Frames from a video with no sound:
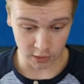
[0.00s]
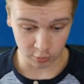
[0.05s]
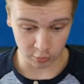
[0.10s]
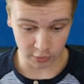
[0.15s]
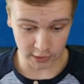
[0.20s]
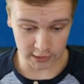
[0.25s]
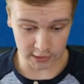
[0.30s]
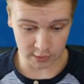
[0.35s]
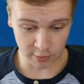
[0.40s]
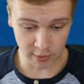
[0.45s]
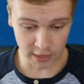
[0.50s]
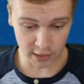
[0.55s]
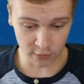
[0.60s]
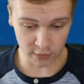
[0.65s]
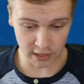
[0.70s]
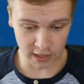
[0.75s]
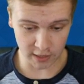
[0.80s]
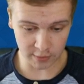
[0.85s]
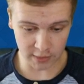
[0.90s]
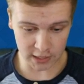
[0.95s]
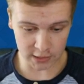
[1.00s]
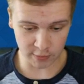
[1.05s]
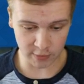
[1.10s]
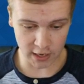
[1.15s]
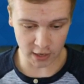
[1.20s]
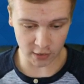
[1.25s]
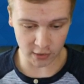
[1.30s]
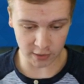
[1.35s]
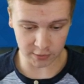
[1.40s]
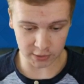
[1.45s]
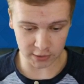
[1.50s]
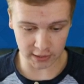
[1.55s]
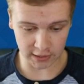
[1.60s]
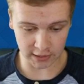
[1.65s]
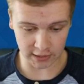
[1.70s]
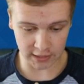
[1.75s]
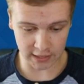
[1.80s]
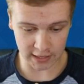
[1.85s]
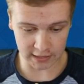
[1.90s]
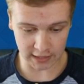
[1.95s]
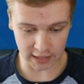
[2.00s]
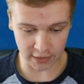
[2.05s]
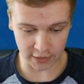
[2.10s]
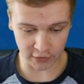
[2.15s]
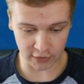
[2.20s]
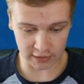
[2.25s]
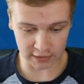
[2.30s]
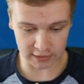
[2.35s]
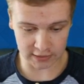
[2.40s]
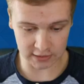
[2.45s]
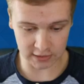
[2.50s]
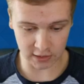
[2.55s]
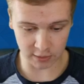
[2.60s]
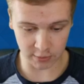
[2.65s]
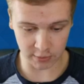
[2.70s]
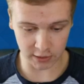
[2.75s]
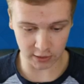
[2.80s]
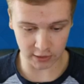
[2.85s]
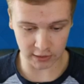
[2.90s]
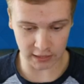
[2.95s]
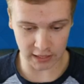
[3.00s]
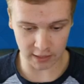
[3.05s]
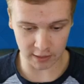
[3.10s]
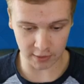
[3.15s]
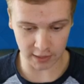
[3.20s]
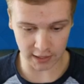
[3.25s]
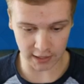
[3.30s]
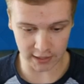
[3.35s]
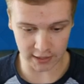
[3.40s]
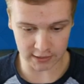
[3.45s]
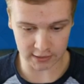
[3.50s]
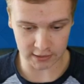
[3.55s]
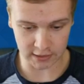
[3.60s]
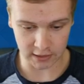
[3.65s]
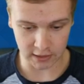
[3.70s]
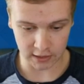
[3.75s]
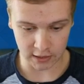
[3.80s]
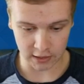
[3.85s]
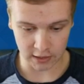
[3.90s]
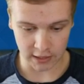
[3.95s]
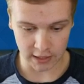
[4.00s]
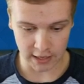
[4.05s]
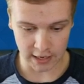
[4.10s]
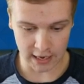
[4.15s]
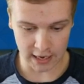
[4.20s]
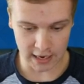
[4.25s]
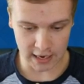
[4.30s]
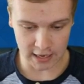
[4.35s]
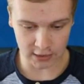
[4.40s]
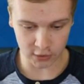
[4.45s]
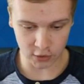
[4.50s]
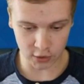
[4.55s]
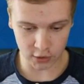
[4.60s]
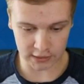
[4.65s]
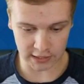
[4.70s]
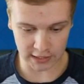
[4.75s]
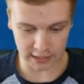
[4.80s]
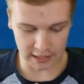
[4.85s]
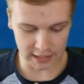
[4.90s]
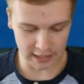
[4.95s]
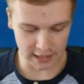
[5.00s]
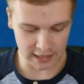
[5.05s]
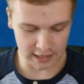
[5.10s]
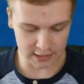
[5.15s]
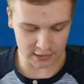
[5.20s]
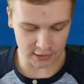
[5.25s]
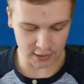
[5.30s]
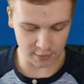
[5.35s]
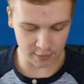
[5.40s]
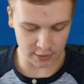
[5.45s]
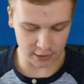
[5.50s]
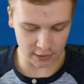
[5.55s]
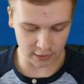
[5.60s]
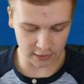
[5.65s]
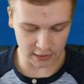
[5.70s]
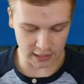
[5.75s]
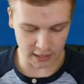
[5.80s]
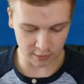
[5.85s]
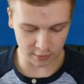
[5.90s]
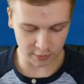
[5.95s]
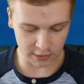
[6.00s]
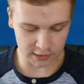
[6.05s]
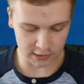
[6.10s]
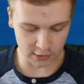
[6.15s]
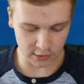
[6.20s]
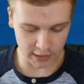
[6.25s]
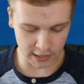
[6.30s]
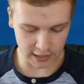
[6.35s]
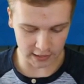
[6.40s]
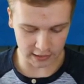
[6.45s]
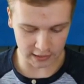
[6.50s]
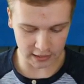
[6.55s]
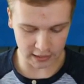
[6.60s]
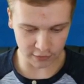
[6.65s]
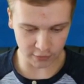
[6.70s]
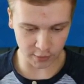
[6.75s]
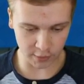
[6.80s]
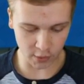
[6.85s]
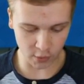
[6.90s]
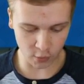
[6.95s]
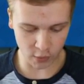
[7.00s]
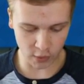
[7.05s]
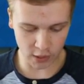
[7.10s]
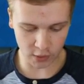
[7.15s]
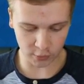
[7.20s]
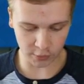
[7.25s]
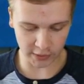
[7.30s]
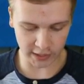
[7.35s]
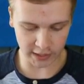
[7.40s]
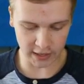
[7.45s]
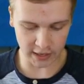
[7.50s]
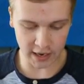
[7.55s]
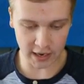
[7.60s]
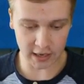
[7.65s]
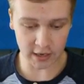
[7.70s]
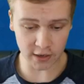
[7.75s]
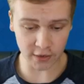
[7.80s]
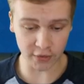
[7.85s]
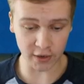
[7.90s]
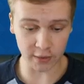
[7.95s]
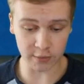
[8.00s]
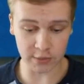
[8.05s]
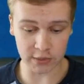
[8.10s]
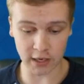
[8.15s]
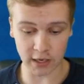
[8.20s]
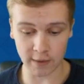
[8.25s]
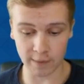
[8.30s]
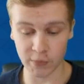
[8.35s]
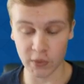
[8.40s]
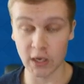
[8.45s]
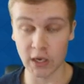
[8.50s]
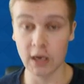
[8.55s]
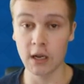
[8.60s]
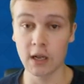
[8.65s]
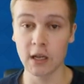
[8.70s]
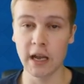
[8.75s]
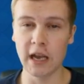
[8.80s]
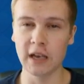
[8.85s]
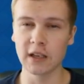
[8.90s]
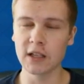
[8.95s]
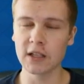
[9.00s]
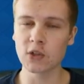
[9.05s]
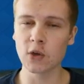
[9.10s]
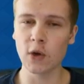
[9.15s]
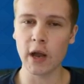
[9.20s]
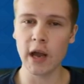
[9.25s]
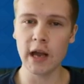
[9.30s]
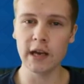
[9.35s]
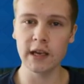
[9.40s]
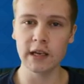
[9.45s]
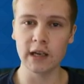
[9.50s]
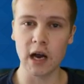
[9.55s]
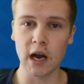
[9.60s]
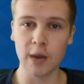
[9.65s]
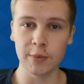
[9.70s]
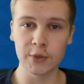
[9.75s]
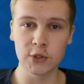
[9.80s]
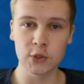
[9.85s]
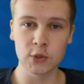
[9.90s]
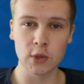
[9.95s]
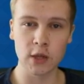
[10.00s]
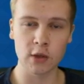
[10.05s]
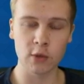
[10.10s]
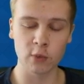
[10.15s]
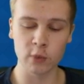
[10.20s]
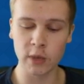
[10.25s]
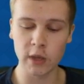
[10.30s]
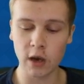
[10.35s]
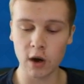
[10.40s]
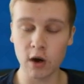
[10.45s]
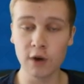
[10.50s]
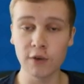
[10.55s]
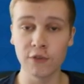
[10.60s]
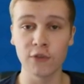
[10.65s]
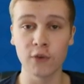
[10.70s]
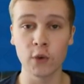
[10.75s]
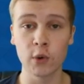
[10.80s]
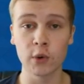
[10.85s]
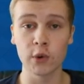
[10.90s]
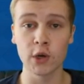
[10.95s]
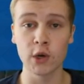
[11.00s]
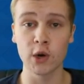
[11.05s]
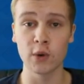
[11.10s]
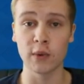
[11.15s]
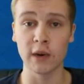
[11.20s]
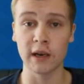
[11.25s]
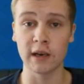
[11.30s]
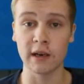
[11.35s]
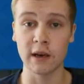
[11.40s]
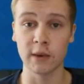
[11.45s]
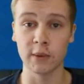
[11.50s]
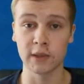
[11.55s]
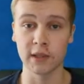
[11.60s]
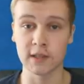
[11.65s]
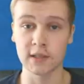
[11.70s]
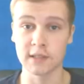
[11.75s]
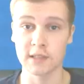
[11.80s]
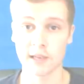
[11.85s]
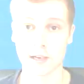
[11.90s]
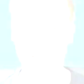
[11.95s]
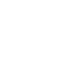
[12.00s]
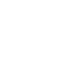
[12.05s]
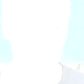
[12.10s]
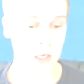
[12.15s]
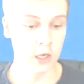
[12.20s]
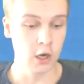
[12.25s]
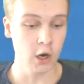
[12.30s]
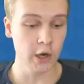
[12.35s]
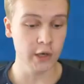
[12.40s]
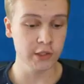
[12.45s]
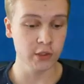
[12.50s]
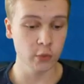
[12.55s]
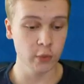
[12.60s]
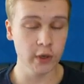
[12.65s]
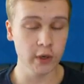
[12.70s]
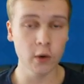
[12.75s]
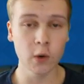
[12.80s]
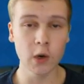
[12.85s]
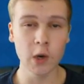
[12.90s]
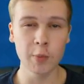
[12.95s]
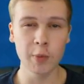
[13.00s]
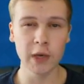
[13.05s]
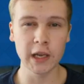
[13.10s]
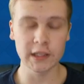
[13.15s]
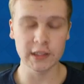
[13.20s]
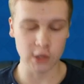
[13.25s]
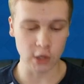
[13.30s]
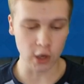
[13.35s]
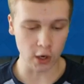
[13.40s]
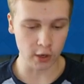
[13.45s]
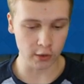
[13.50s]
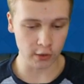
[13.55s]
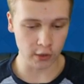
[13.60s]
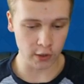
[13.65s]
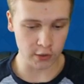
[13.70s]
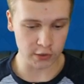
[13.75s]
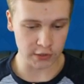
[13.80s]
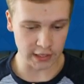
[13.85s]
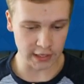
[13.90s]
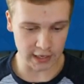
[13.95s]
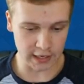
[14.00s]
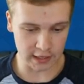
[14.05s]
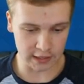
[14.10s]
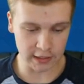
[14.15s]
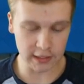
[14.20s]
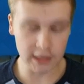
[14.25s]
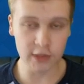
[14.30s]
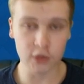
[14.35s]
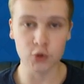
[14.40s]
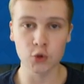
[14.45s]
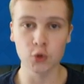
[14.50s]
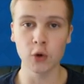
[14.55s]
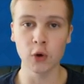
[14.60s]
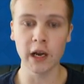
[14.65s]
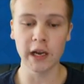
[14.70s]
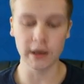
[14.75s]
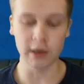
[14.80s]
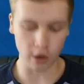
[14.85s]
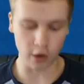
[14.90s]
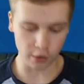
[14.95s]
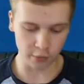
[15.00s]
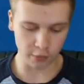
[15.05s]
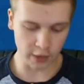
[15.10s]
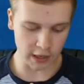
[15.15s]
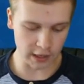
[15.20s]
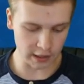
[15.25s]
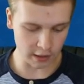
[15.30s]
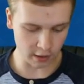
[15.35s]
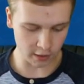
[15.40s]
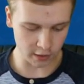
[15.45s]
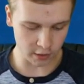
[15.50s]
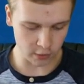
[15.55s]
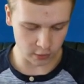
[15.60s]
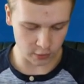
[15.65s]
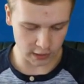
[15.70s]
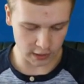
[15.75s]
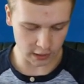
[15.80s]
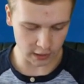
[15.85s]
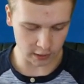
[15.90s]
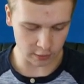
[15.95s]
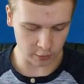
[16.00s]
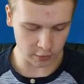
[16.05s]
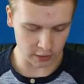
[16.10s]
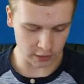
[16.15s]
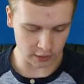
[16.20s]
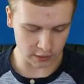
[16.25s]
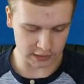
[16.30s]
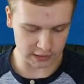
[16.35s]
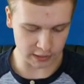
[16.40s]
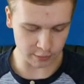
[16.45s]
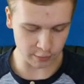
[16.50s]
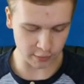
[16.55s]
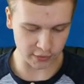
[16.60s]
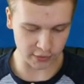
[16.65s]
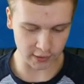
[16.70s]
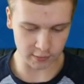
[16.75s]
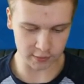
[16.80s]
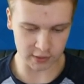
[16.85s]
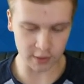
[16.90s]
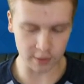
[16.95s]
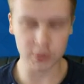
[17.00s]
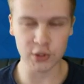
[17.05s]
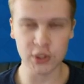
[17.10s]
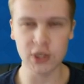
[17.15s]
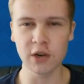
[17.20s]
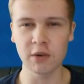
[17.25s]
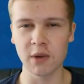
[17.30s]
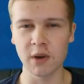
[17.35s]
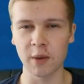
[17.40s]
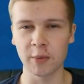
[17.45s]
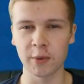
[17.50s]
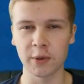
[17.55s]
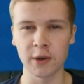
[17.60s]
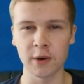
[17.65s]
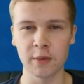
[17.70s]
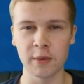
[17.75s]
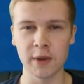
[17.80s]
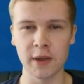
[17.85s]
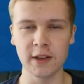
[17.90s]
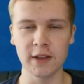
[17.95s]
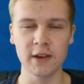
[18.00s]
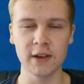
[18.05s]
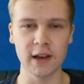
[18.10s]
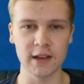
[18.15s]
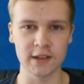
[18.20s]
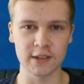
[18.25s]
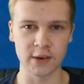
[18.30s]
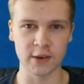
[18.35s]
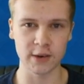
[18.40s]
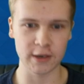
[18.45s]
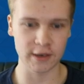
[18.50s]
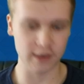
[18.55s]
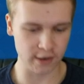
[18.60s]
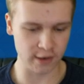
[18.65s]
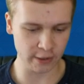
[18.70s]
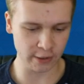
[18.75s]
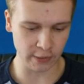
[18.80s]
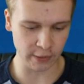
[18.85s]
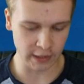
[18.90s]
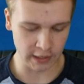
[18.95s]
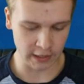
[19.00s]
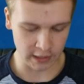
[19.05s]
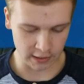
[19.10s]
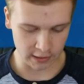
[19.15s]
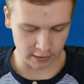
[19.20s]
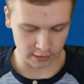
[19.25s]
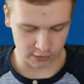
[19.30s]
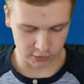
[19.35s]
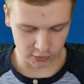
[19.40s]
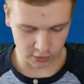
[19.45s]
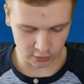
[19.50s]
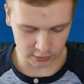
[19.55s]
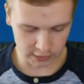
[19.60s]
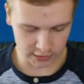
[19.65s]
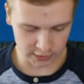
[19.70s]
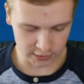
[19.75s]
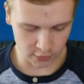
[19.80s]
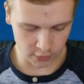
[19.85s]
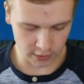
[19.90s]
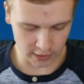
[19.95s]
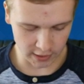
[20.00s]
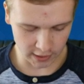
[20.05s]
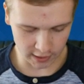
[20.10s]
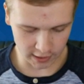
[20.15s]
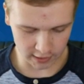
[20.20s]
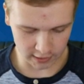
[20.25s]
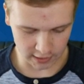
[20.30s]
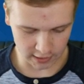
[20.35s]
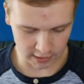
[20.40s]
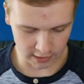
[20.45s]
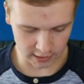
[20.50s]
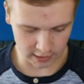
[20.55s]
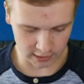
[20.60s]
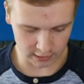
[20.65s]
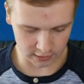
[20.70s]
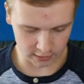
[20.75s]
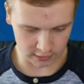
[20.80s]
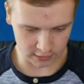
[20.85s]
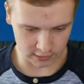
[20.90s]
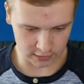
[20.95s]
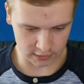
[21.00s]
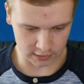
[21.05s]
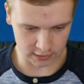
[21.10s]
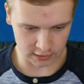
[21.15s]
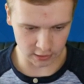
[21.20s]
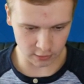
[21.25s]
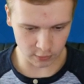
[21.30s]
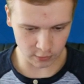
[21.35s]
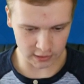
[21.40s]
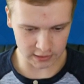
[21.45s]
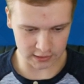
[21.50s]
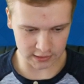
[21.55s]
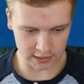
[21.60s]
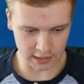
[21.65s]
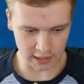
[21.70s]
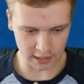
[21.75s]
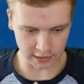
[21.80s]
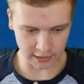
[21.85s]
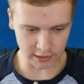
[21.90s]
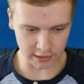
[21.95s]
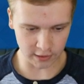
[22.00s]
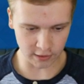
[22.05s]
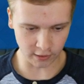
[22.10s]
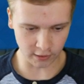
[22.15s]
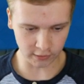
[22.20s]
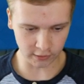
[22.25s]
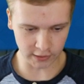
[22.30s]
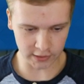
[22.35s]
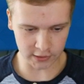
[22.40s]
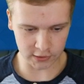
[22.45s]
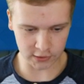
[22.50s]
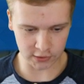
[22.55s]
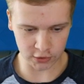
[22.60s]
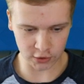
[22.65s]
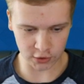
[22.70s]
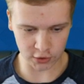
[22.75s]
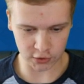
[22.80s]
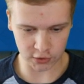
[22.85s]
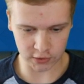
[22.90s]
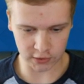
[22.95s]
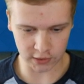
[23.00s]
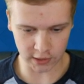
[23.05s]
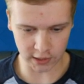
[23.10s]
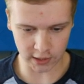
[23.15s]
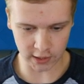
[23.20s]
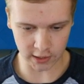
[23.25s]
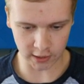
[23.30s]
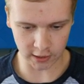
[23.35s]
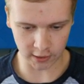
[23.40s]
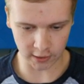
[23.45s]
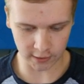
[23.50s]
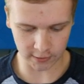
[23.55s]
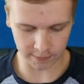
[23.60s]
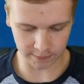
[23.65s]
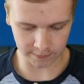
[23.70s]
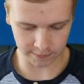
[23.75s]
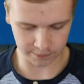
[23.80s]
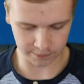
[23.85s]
Please, Battle Ram. Yes, Battle Ram's going to connect. I think this is going to be a good game, guys. And looks like it is going to be a good game. Let's go ahead and give him a well played and a thumbs up. And let's go ahead and hop into another one. We are 4-0 right now with this deck. All right, so we're going up against Carlos, and he is crying already. Are you kidding me? Let's give him a thumbs up. Cheer him up a little bit. You guys already know. So let's go ahead and see what he's got here. Let's just, uh,